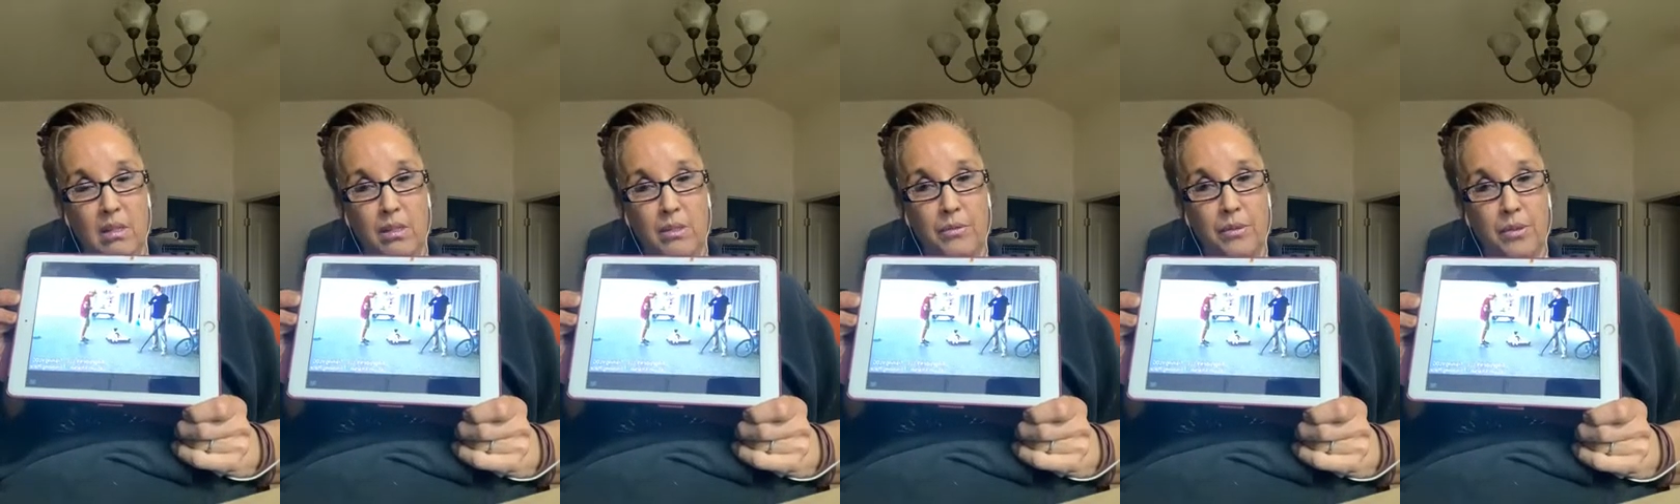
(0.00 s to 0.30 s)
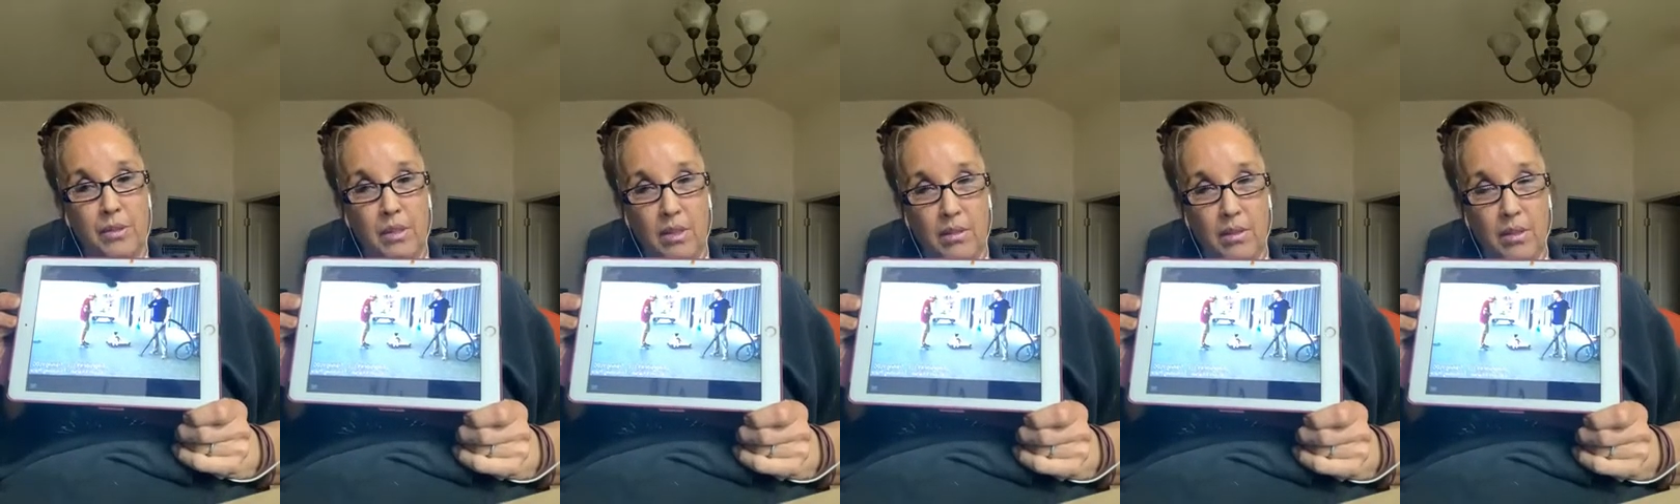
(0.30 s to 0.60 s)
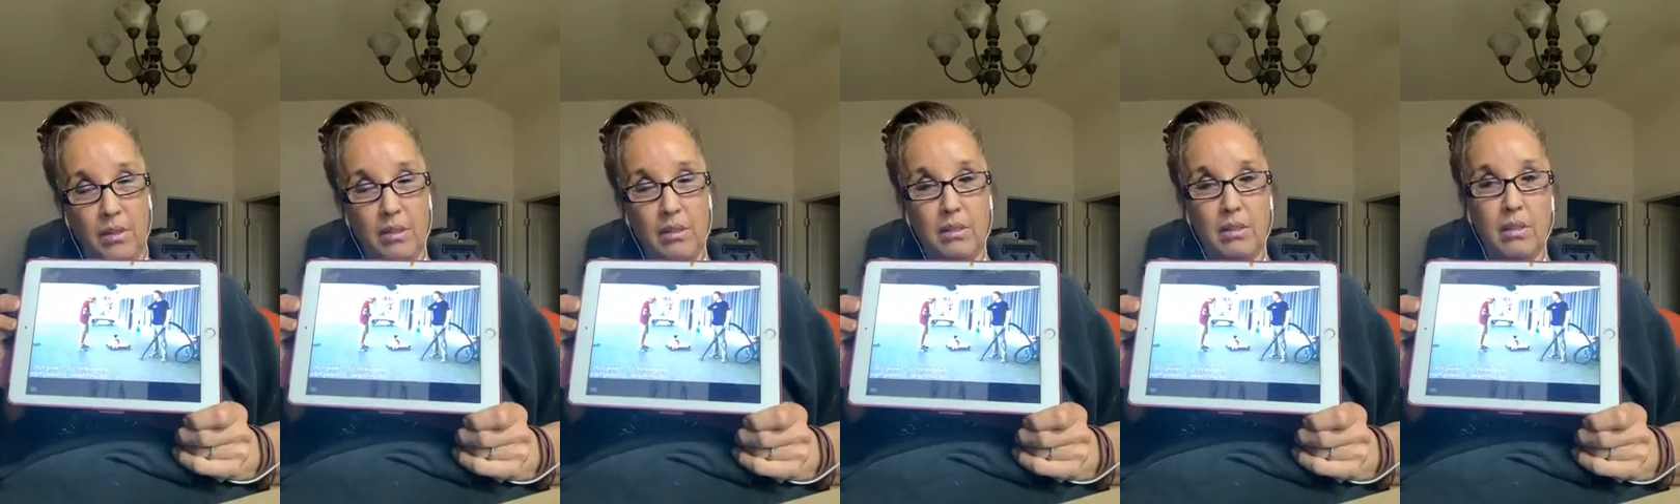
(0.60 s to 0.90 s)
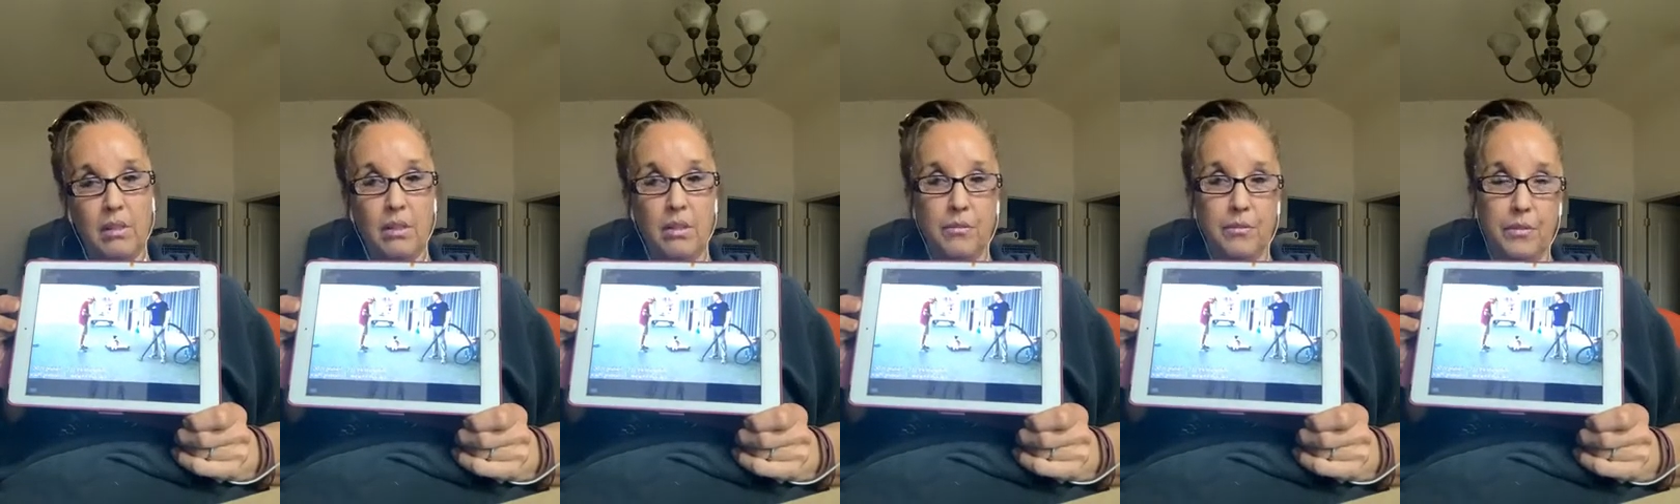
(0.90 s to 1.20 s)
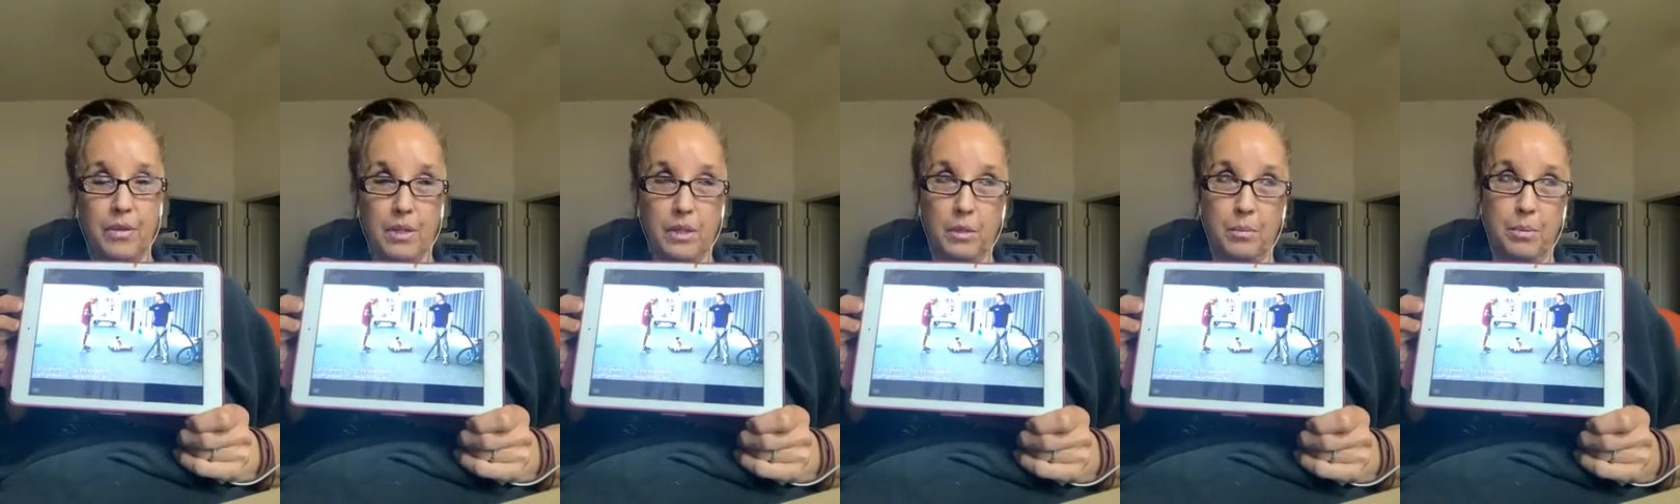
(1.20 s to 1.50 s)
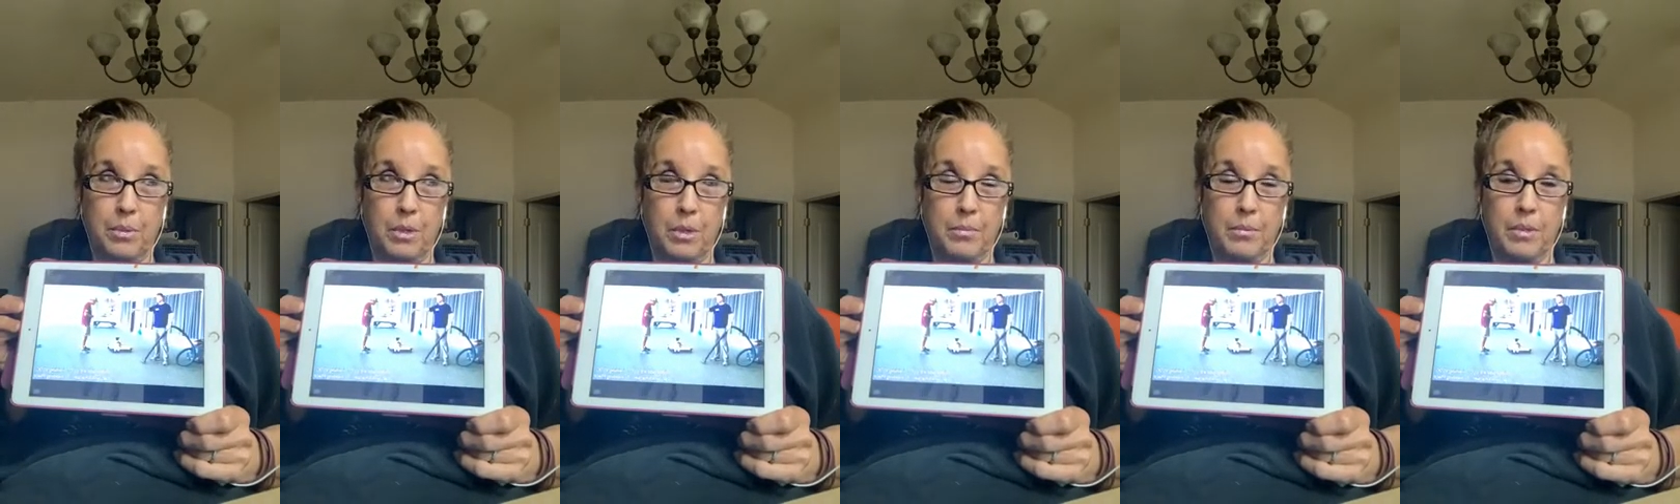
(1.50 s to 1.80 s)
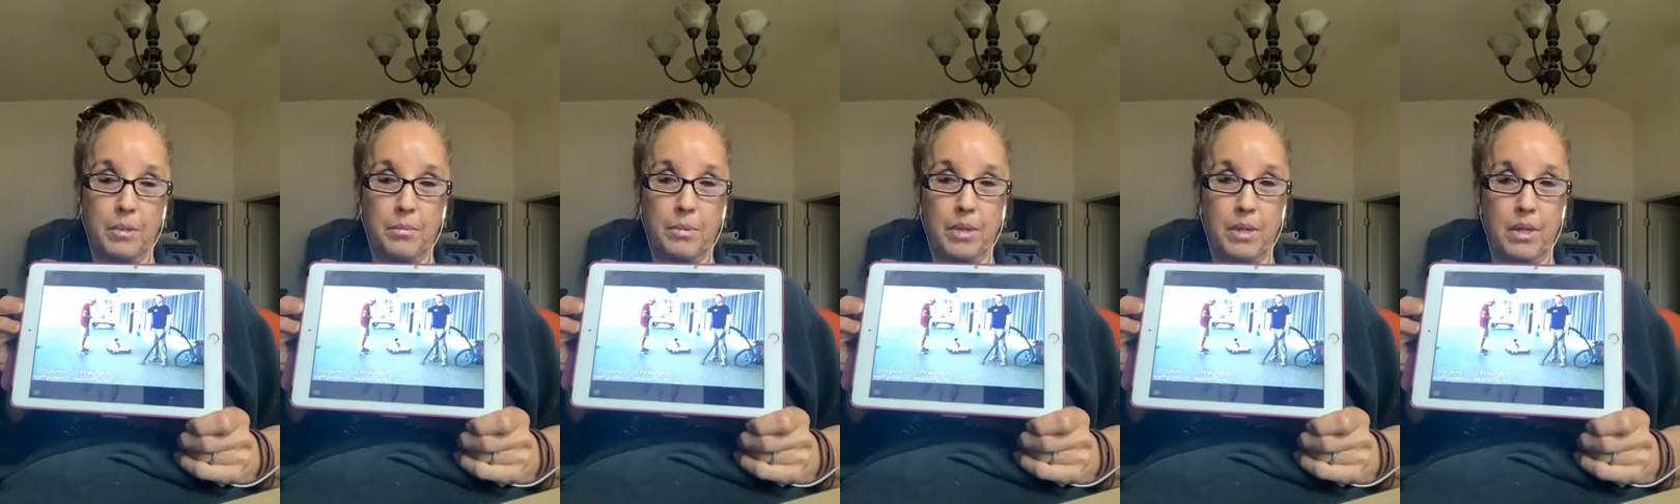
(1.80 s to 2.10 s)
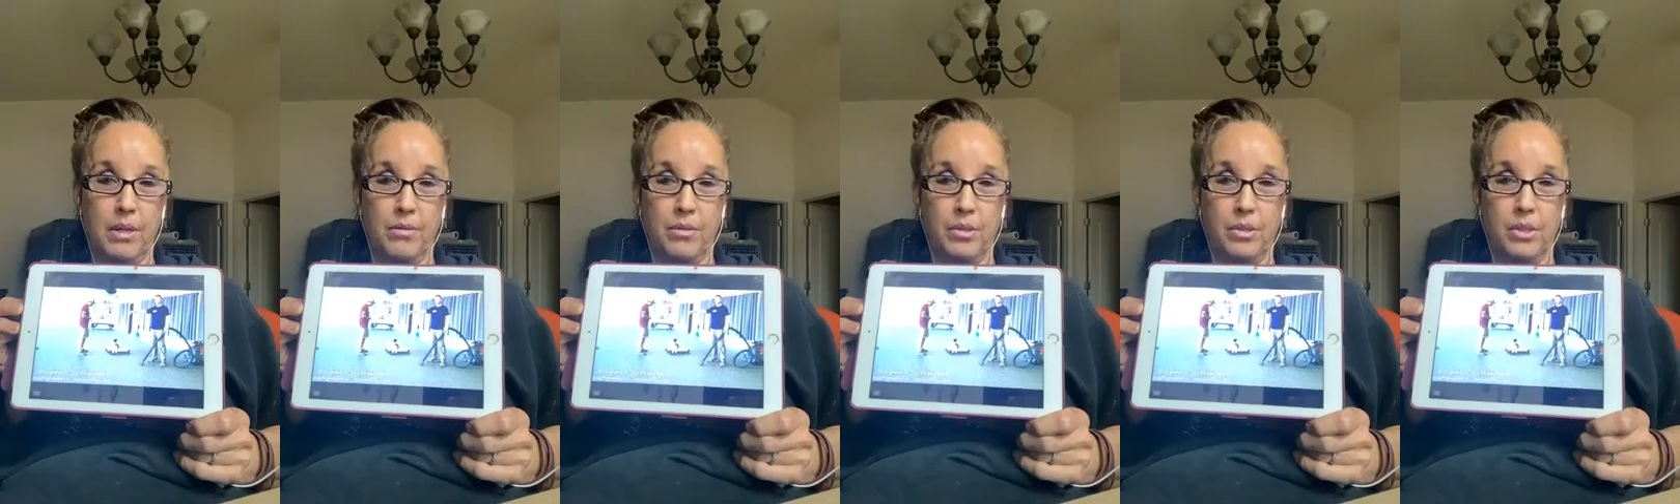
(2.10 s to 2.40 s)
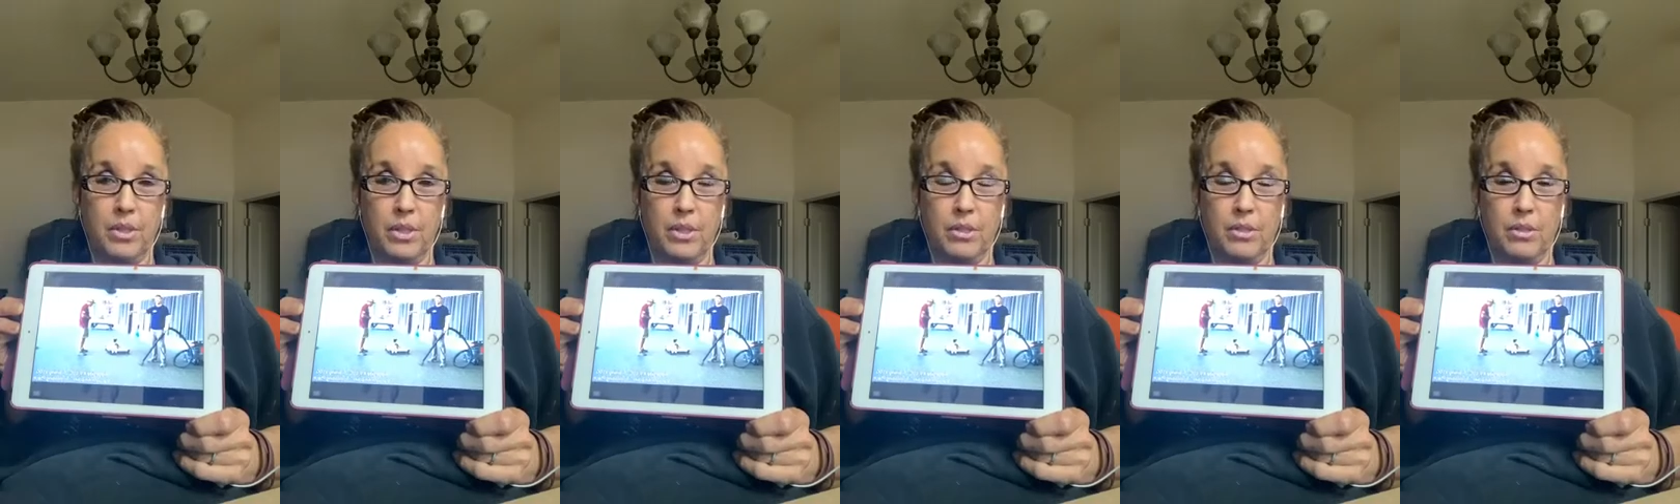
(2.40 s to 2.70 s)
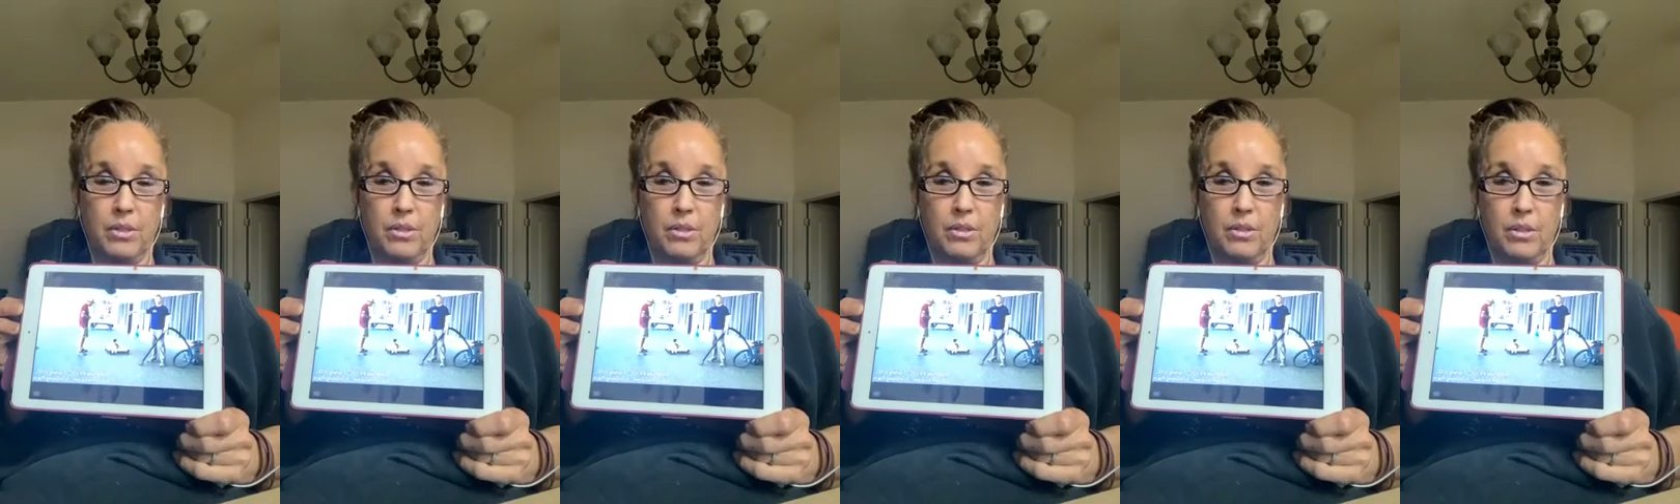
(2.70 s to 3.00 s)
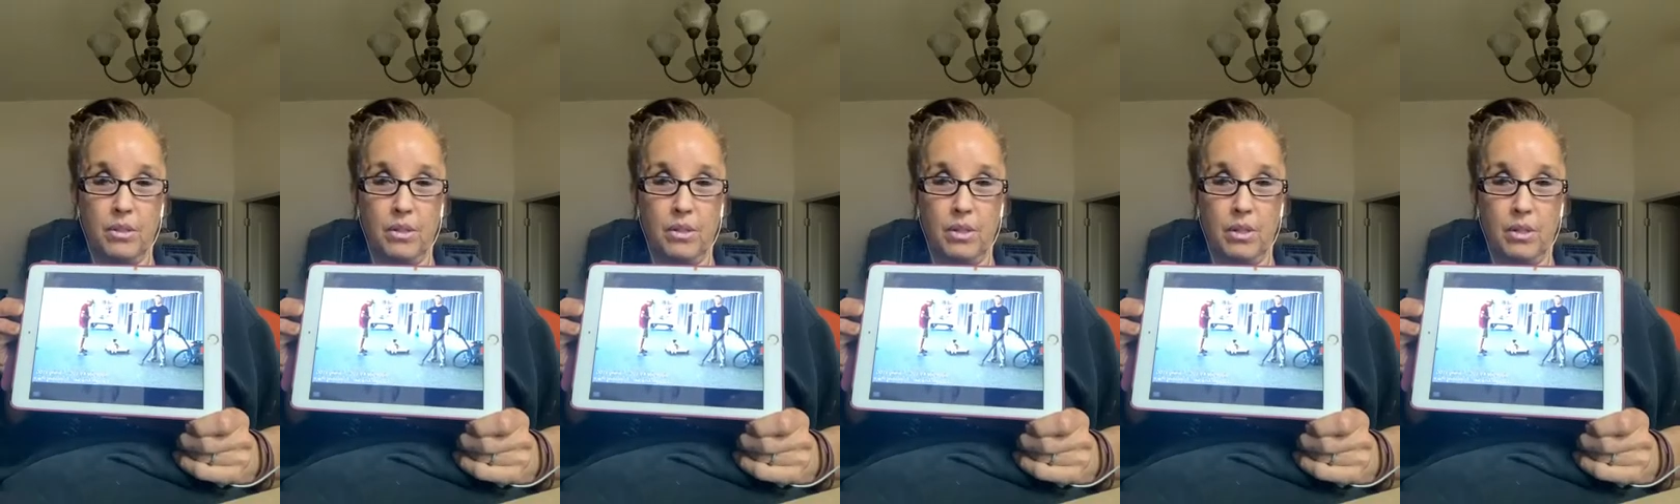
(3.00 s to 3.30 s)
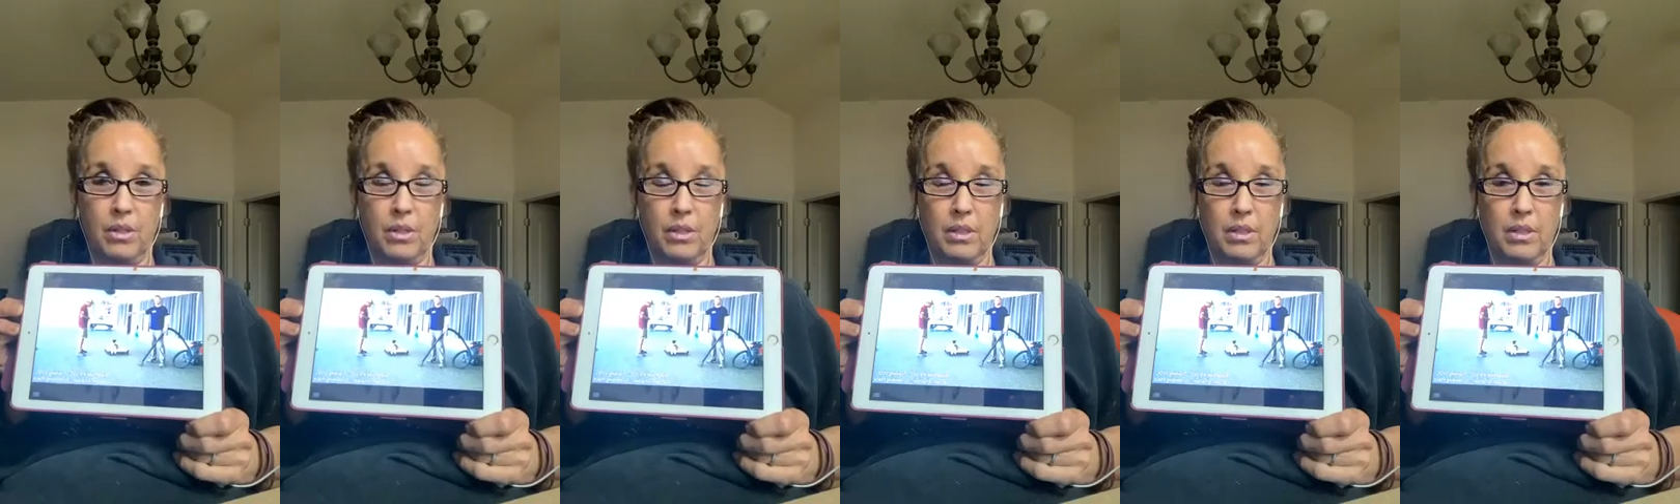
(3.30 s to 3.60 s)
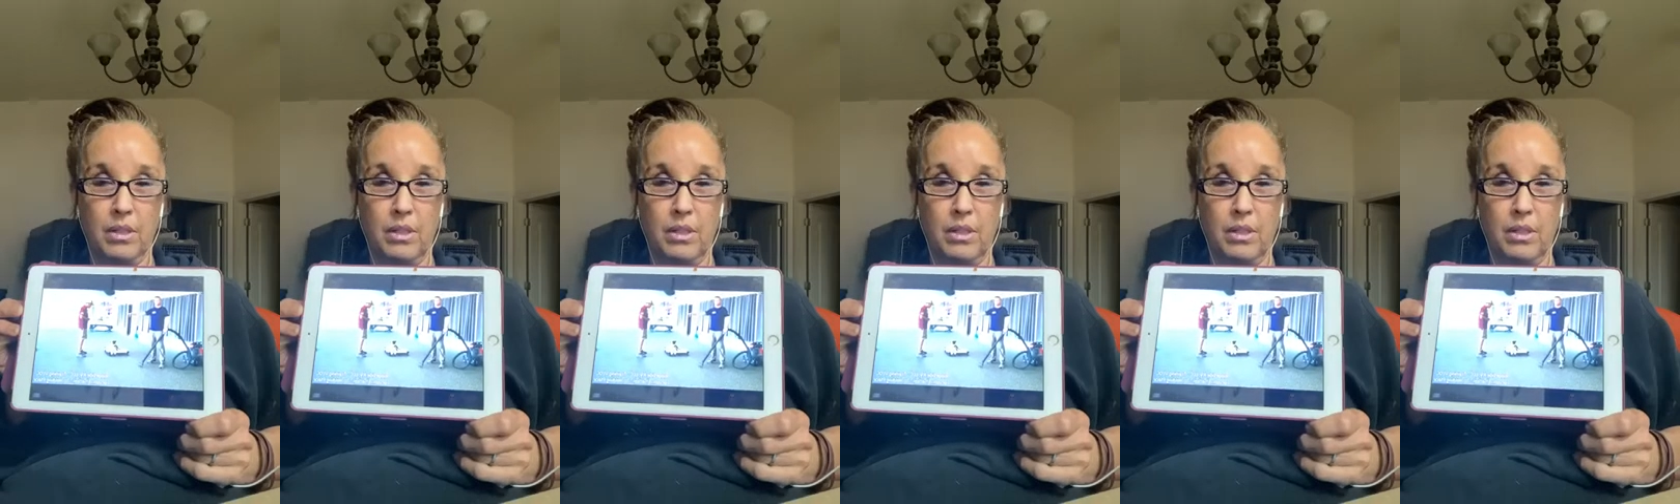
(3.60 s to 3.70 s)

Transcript: So if you said this is going to affect a permanent behavior change in the dog,